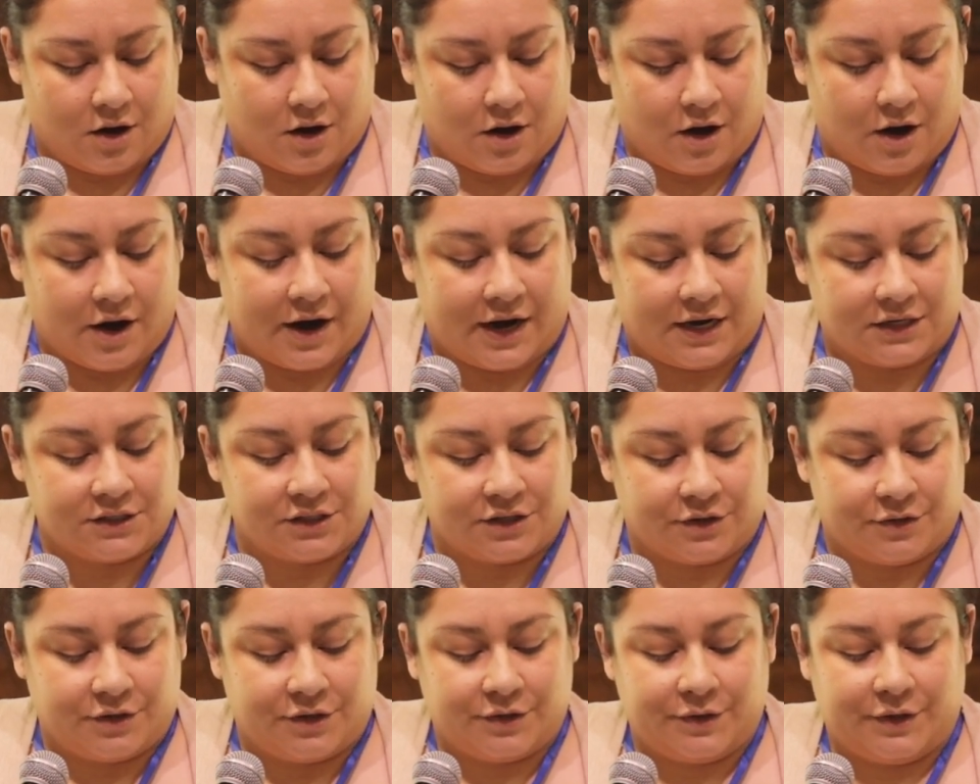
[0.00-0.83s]
All right,
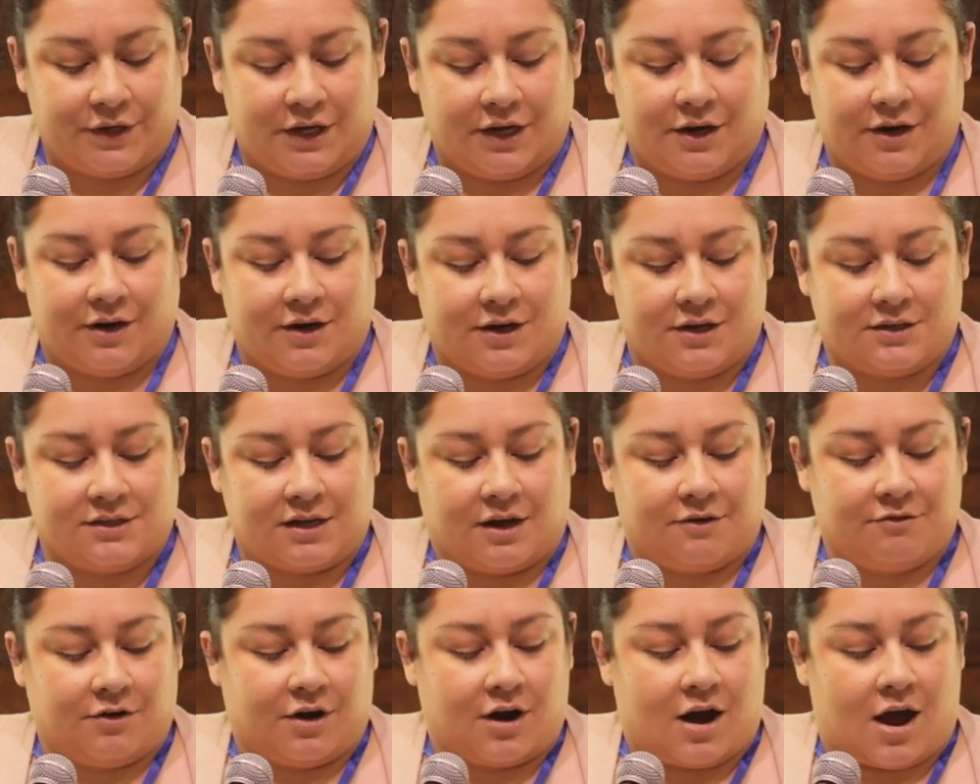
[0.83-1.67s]
so who here has
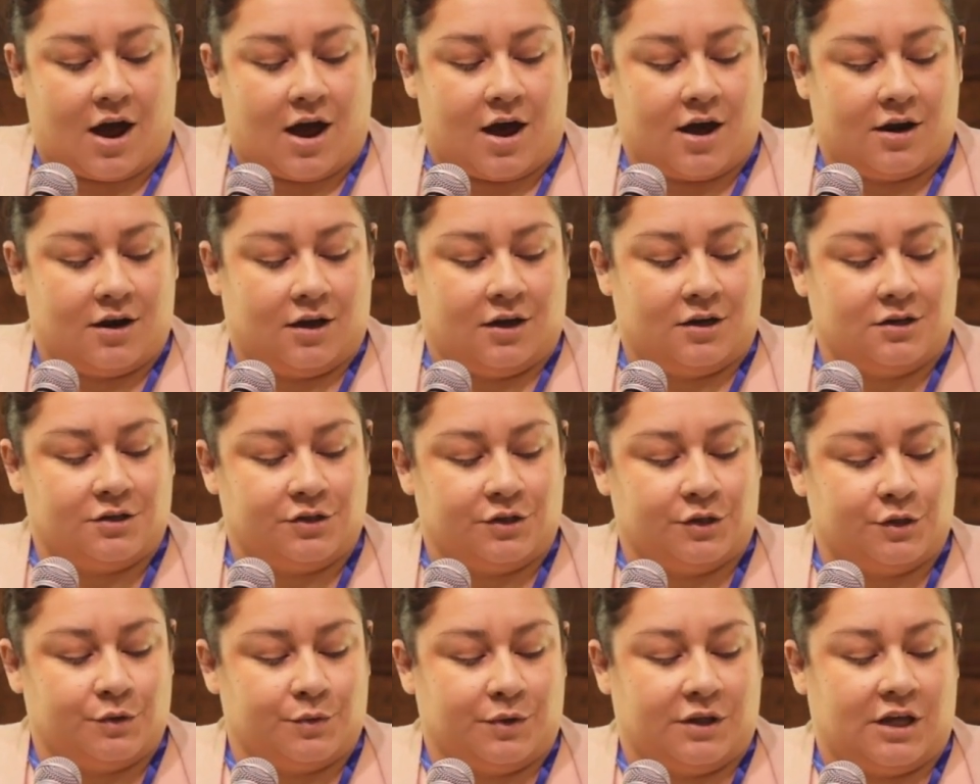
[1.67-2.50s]
ever had
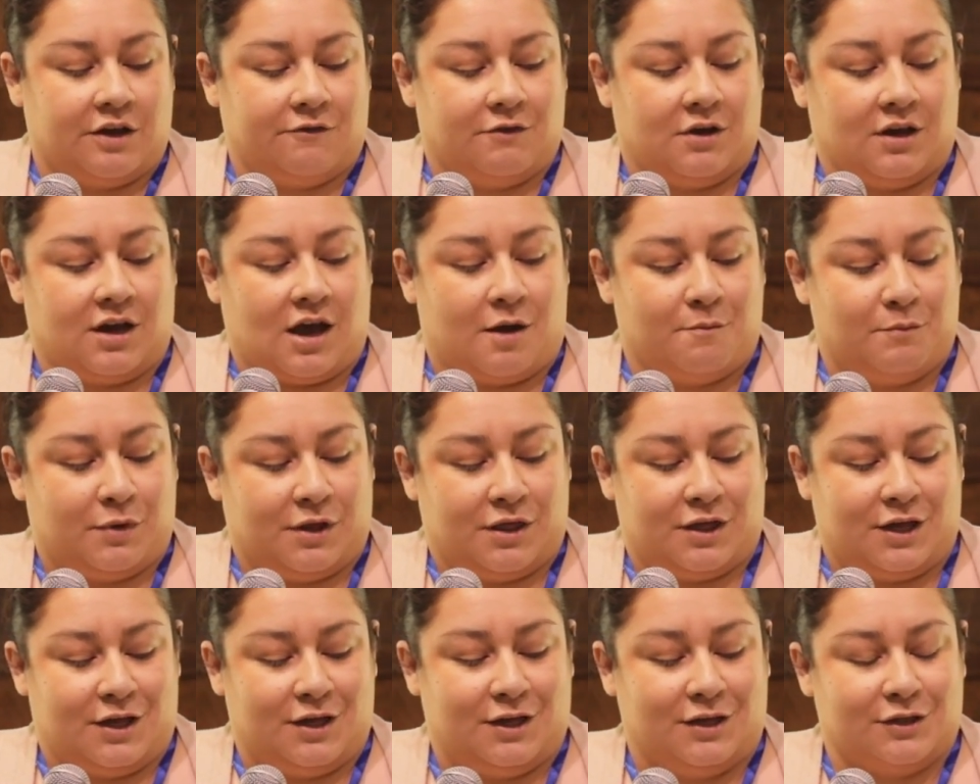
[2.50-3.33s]
issues with giving
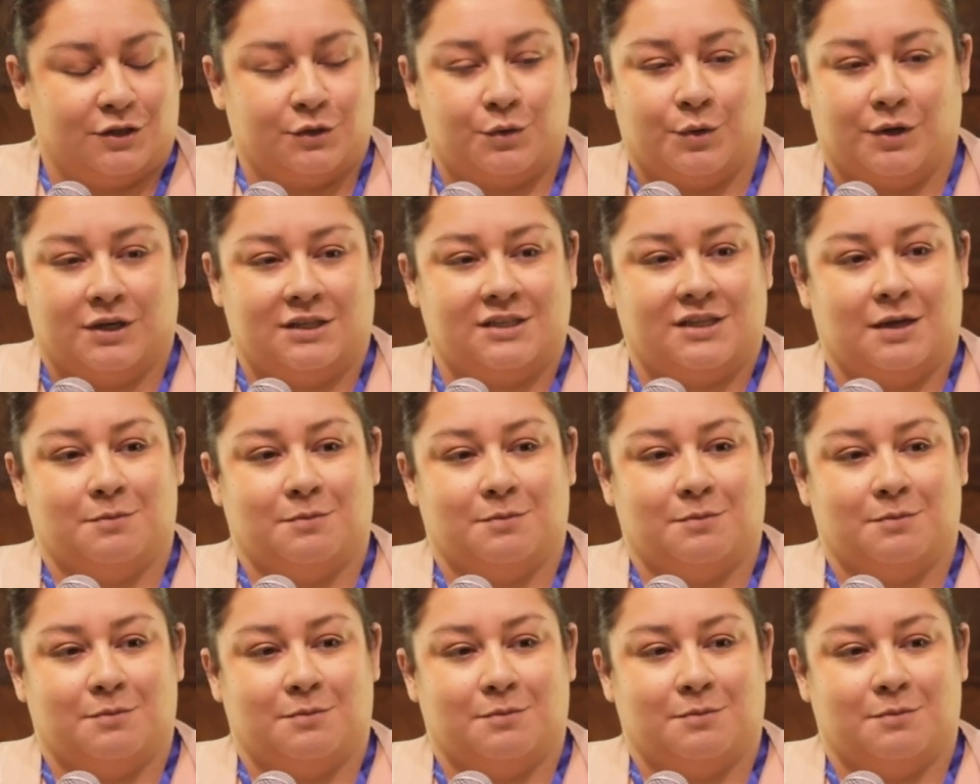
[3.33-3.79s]
empathy towards